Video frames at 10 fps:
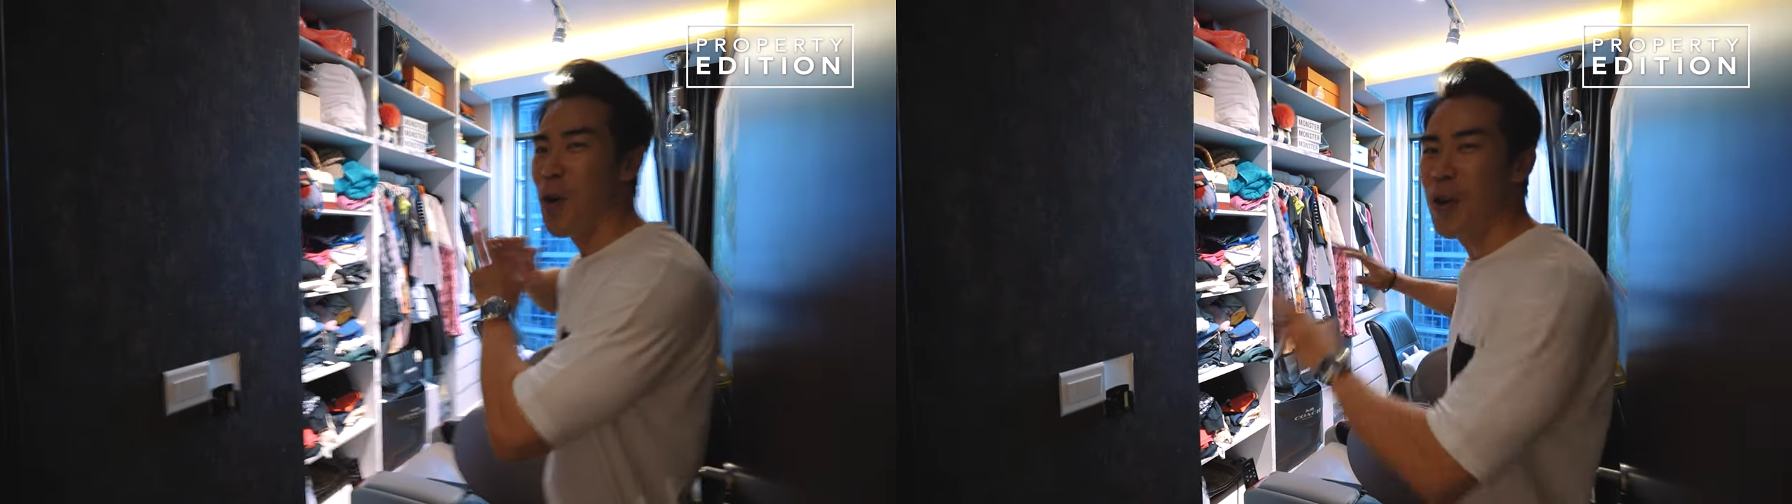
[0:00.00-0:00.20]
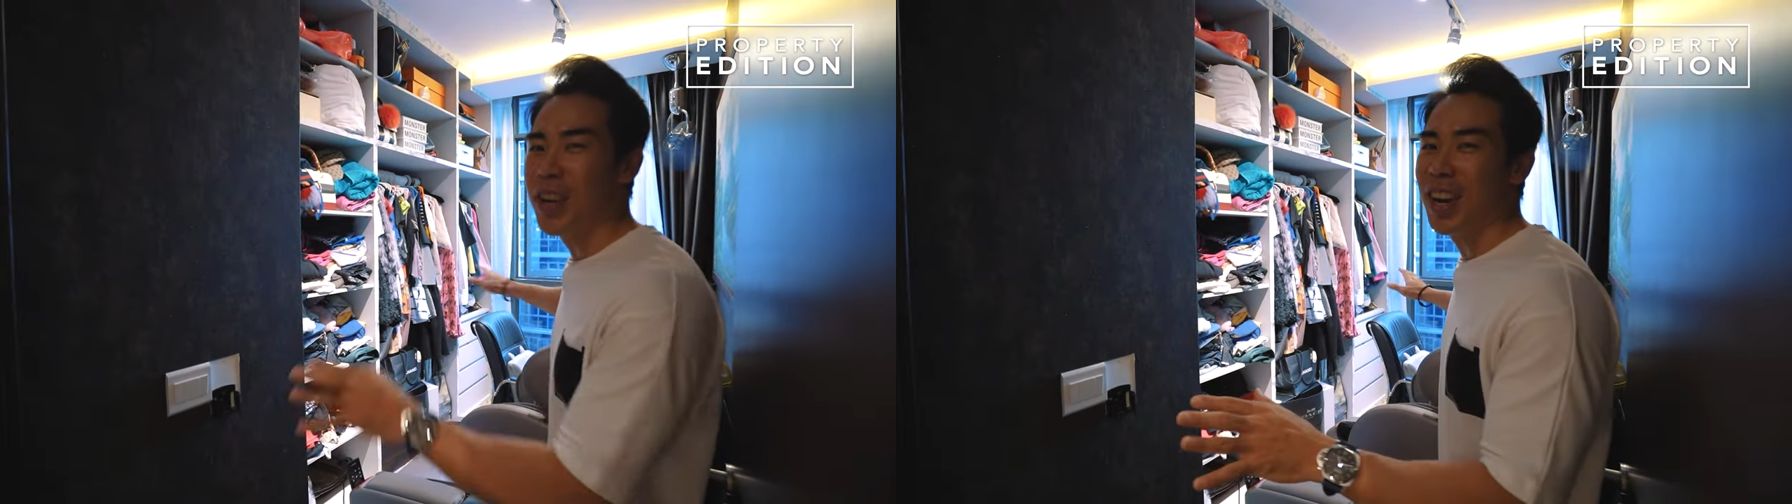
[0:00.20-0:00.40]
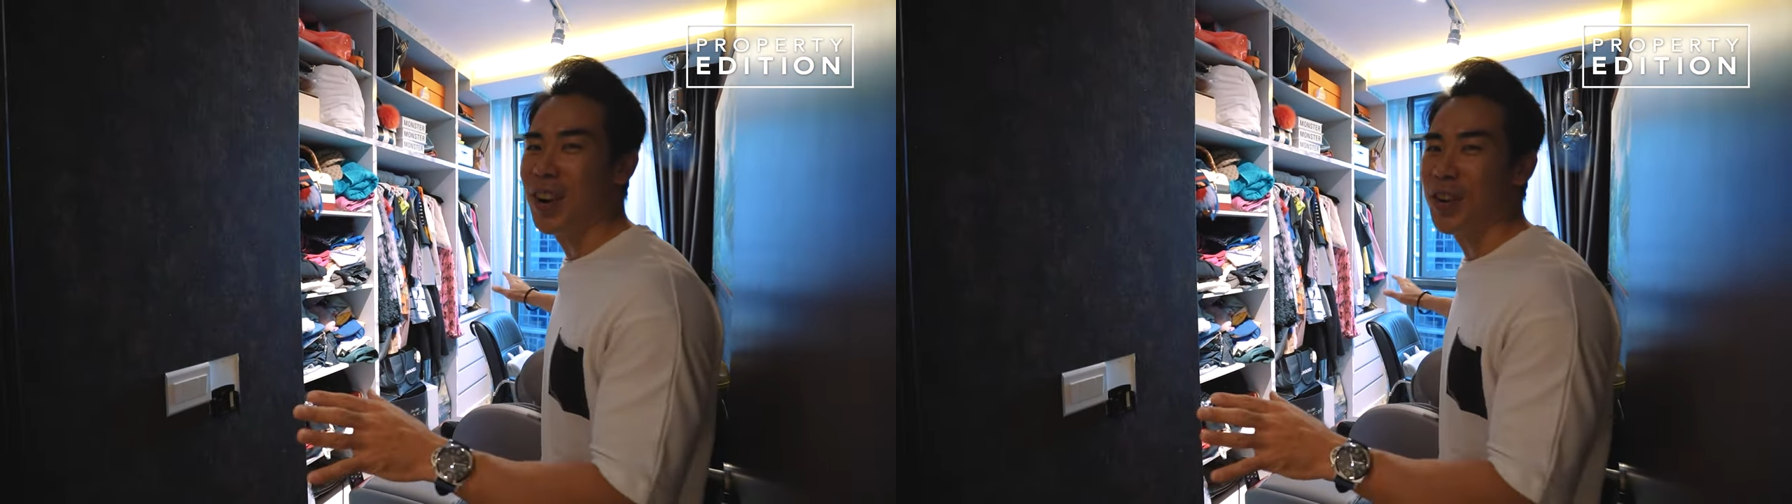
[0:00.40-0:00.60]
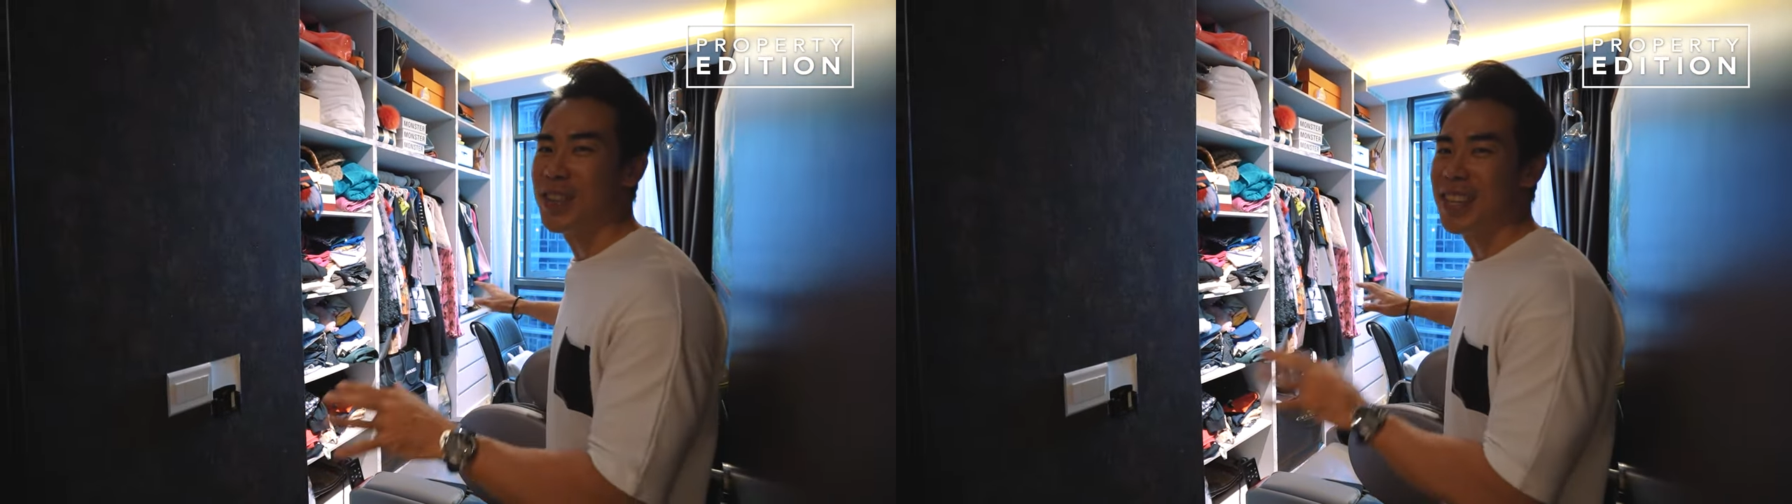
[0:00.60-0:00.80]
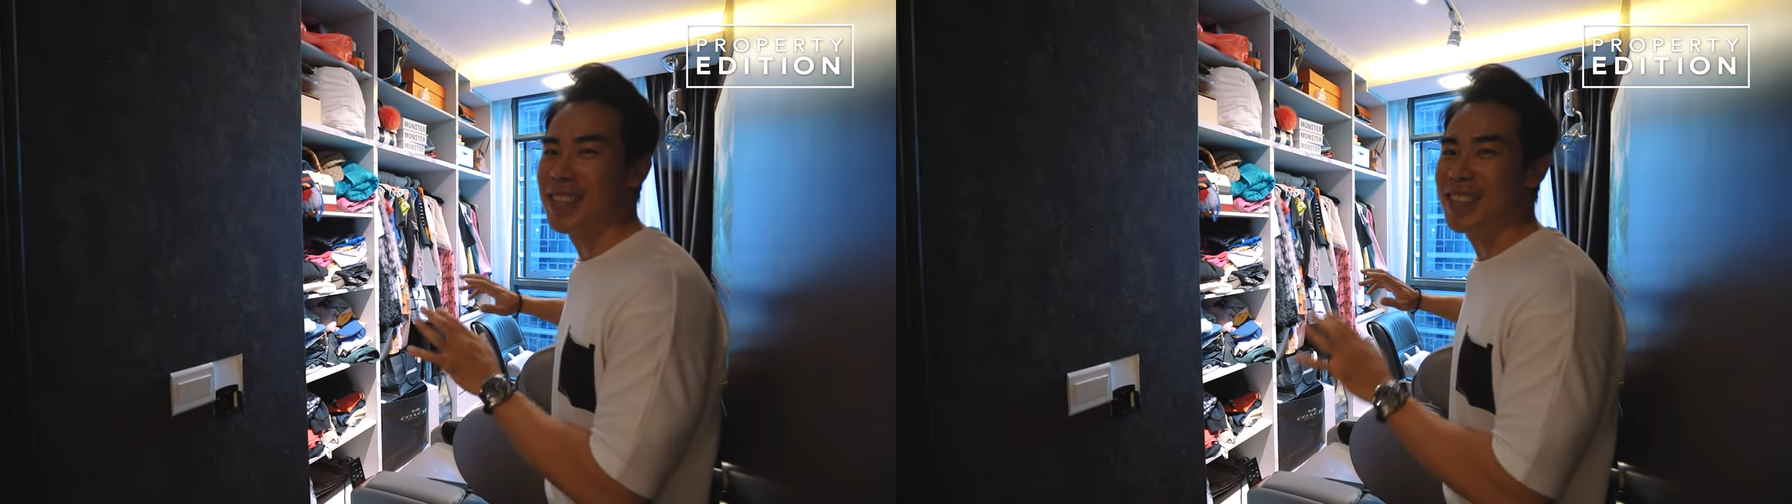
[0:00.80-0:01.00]
all their
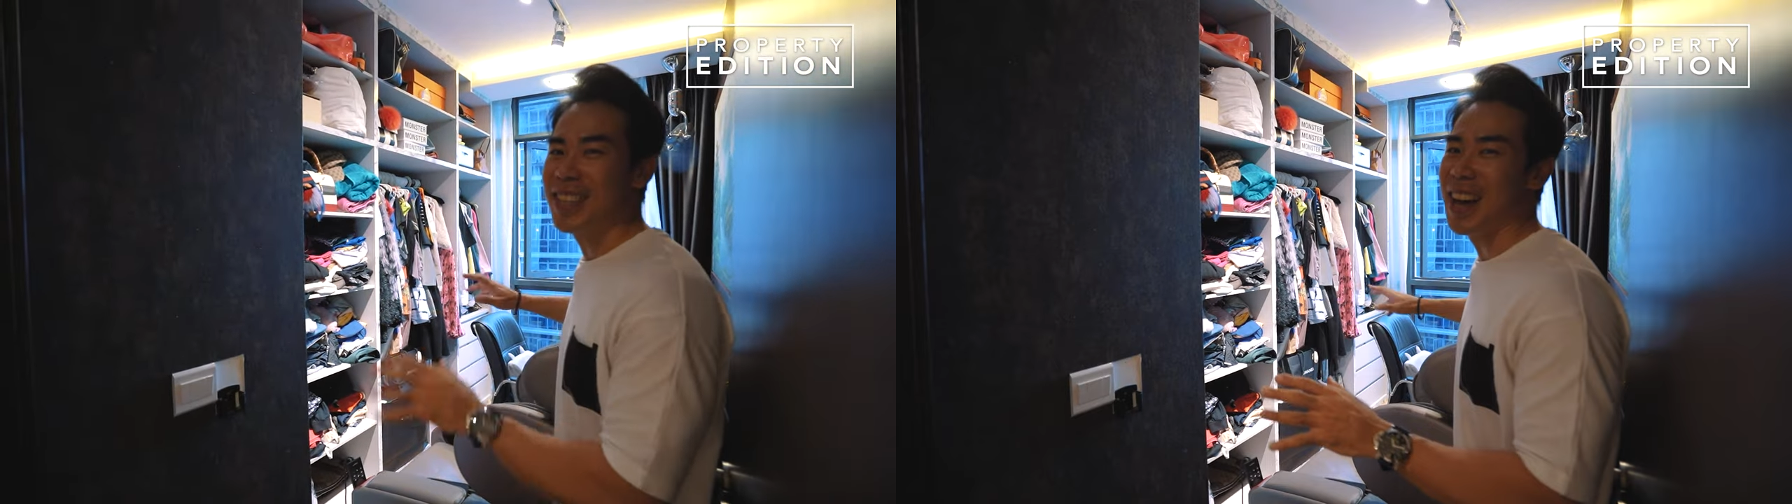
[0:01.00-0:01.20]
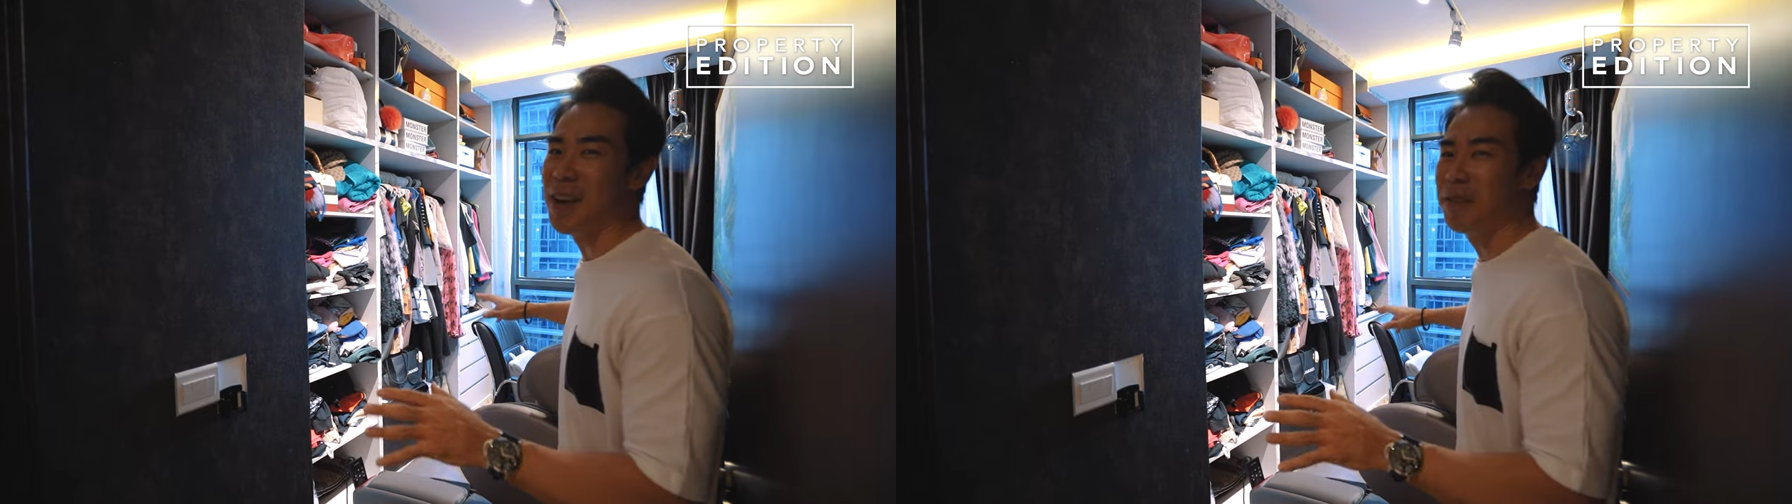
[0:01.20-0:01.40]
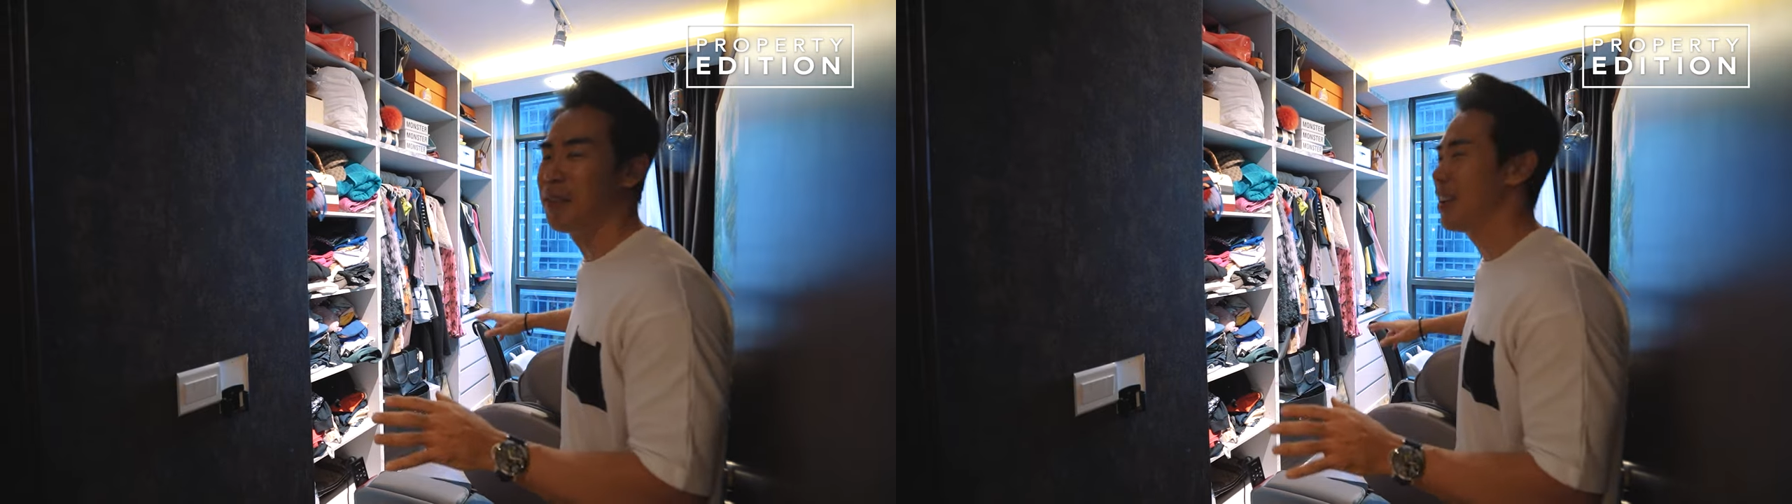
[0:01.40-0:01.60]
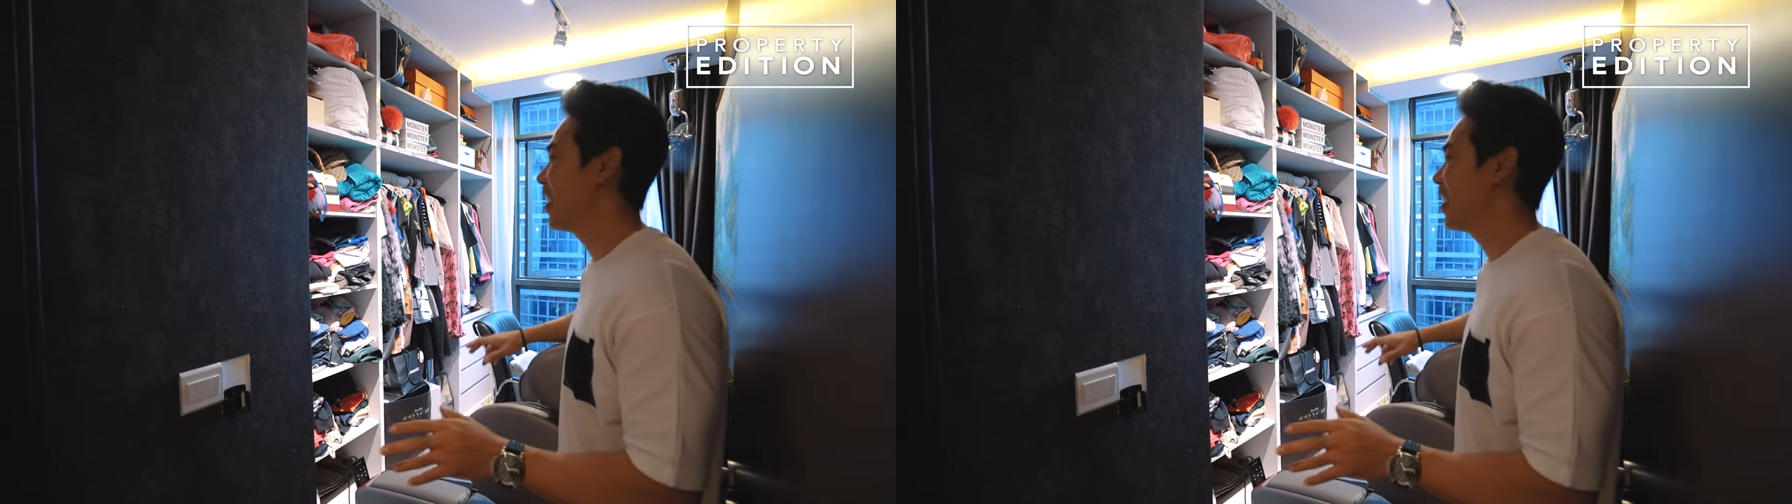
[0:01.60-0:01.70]
clothes and stuff